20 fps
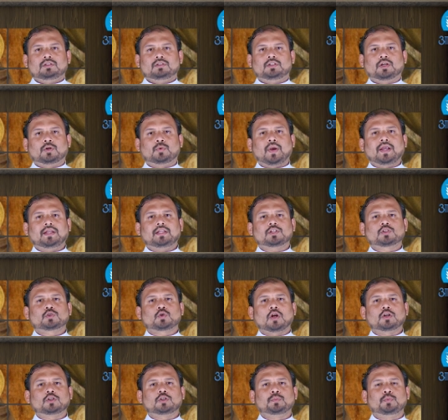The greatest
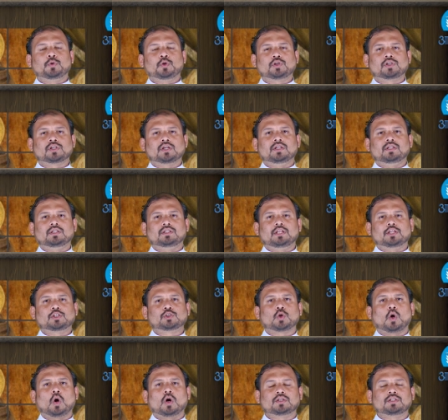contribution
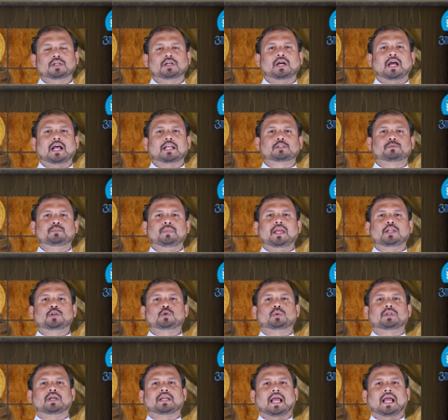this order has made to the